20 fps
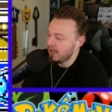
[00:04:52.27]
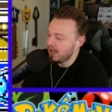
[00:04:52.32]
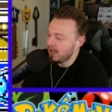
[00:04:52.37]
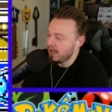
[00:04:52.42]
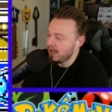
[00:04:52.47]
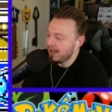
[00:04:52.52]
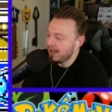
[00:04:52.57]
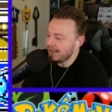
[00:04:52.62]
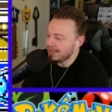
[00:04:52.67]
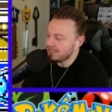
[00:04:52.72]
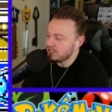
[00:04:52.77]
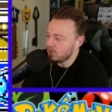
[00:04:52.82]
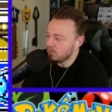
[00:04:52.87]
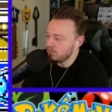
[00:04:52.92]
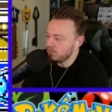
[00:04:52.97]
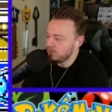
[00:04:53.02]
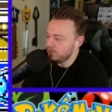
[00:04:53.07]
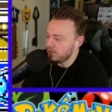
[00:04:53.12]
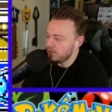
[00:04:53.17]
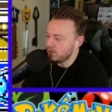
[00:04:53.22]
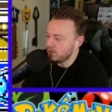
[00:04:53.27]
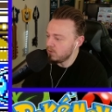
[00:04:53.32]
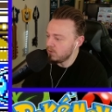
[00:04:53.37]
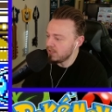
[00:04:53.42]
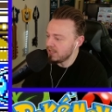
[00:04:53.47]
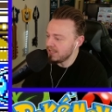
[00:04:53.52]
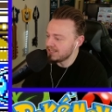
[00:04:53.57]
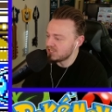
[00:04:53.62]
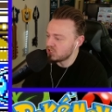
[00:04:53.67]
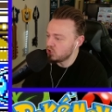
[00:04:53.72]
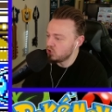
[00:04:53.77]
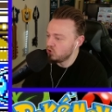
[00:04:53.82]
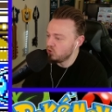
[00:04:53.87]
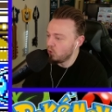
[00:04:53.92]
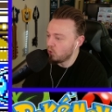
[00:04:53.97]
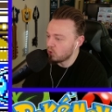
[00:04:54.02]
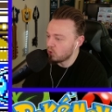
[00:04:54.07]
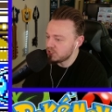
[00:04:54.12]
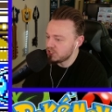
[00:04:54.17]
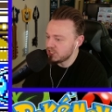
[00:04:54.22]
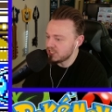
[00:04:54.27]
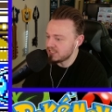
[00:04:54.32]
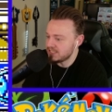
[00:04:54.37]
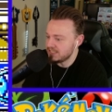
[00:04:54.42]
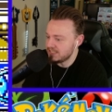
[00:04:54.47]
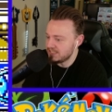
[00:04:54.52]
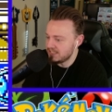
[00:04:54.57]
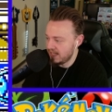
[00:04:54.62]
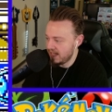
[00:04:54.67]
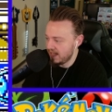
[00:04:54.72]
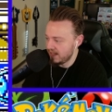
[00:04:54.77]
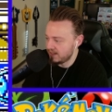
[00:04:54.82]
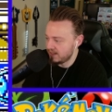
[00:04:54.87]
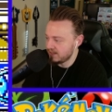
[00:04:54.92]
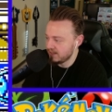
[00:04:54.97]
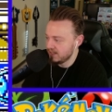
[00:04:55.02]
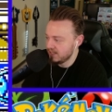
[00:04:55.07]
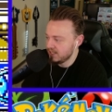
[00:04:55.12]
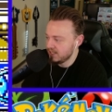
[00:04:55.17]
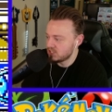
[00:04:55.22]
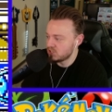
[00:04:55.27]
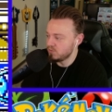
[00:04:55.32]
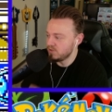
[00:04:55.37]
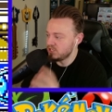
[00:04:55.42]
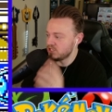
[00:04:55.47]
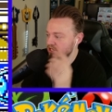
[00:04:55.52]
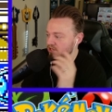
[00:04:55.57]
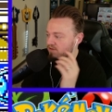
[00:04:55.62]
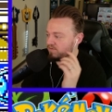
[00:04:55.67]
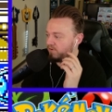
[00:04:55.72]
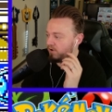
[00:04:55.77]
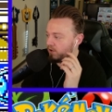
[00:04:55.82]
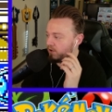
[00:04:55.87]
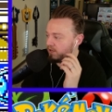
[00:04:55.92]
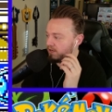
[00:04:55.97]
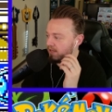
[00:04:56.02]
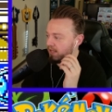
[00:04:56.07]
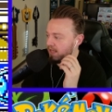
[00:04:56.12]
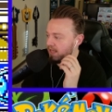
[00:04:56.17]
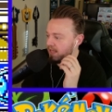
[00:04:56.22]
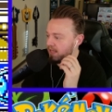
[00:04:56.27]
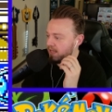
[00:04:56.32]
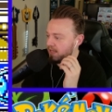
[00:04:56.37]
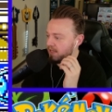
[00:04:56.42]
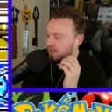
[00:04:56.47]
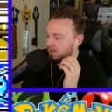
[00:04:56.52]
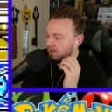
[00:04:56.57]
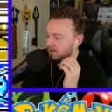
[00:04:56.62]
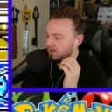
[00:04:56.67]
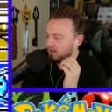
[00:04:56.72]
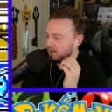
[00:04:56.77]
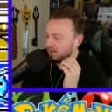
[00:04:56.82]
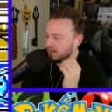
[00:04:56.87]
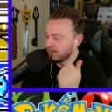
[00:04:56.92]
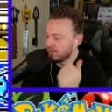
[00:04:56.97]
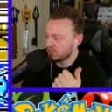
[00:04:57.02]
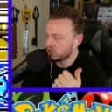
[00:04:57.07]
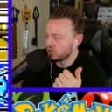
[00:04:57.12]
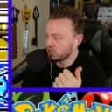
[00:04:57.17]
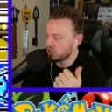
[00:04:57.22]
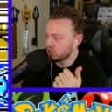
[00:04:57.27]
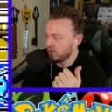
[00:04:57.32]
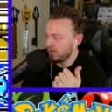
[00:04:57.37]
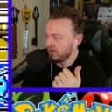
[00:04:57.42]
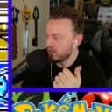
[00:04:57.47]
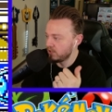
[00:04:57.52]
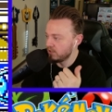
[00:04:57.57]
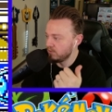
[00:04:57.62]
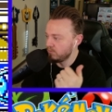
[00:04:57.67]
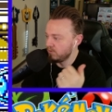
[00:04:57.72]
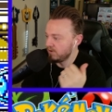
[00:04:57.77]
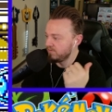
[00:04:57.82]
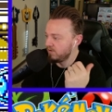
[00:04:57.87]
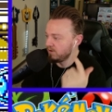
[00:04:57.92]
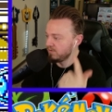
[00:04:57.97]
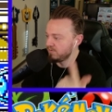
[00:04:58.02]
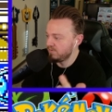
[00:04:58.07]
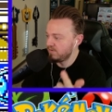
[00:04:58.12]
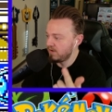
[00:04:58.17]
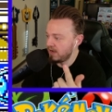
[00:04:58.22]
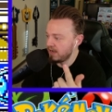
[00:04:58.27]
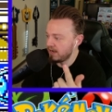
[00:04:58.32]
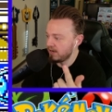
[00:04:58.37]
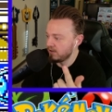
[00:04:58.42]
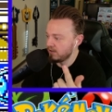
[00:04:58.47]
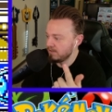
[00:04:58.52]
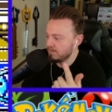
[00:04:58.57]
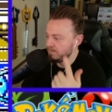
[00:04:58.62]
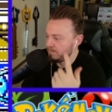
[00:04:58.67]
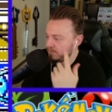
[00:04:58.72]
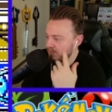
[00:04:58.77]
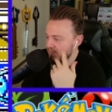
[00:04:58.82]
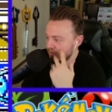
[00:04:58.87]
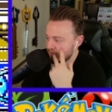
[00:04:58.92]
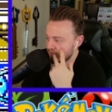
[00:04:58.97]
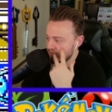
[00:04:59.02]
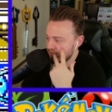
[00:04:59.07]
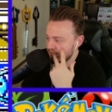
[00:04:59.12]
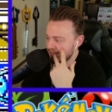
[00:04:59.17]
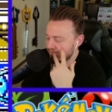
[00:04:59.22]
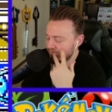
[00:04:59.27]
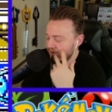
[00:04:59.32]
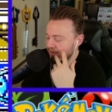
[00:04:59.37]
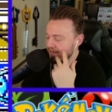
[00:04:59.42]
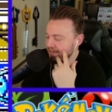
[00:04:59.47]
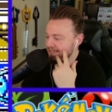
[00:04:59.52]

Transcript: I don't know his gorgeous deck. So we just fought a electric trainer. We fought fire. If I had to